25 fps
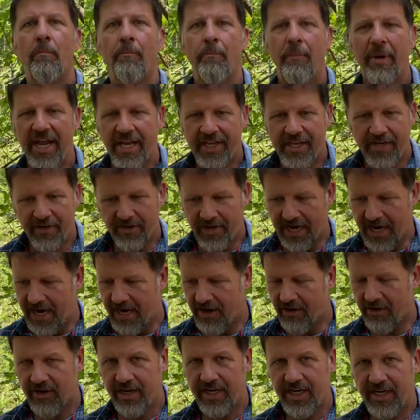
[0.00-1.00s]
Make your
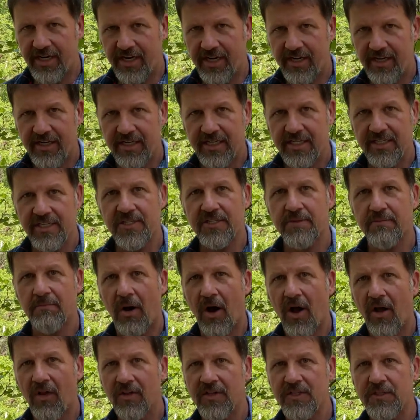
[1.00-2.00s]
area as
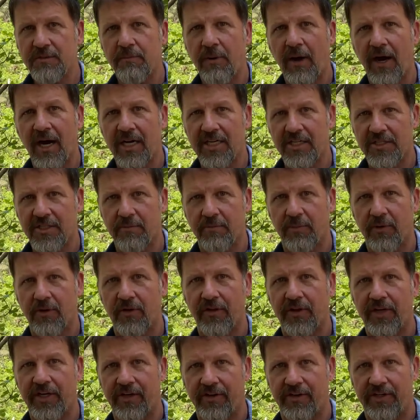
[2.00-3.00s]
small as possible
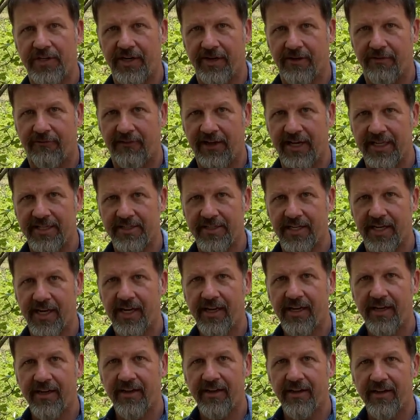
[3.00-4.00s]
that you're deer
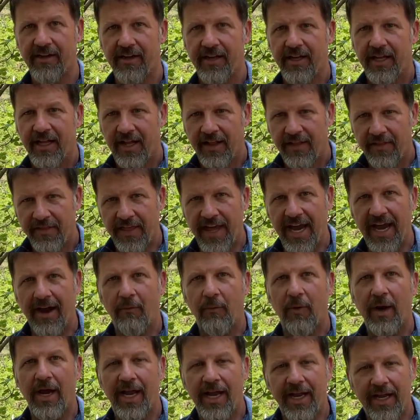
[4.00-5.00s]
fencing. That
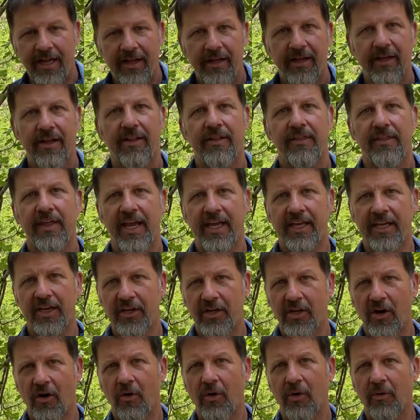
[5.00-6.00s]
way they can
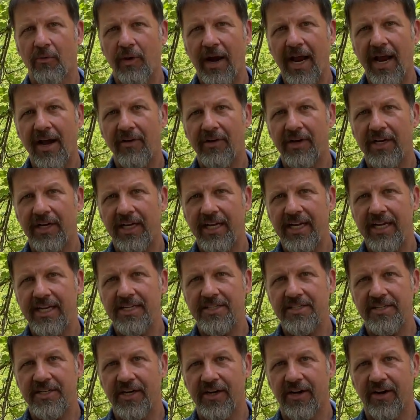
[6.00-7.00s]
go around it
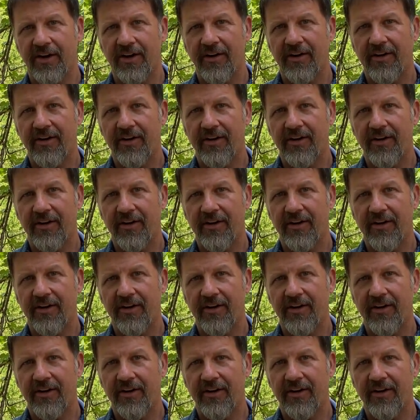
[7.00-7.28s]
easier.